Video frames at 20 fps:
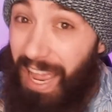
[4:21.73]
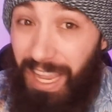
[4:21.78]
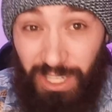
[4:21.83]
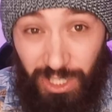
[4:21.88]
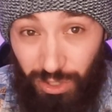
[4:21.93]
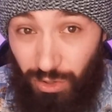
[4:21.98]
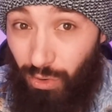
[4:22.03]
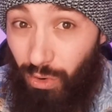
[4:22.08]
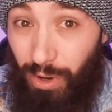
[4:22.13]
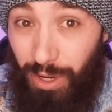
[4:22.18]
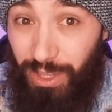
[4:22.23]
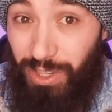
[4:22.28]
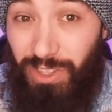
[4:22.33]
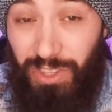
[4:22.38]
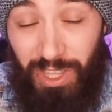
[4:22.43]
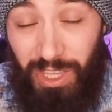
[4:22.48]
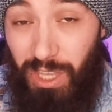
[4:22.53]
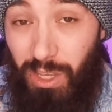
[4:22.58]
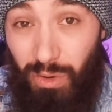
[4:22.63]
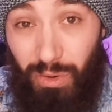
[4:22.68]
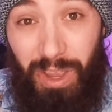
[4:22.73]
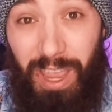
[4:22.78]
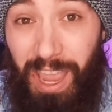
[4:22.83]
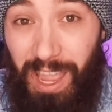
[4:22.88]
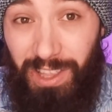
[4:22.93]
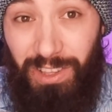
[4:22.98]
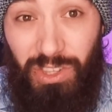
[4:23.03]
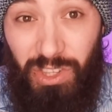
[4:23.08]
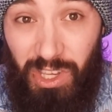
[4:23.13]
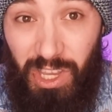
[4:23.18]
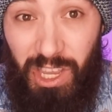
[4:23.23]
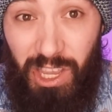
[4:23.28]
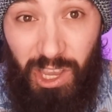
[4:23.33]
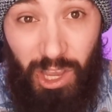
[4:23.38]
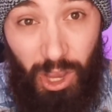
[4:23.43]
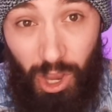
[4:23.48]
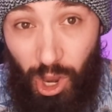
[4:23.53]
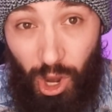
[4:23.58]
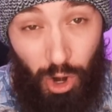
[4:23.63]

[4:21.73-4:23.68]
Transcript: asteroids that you can't see,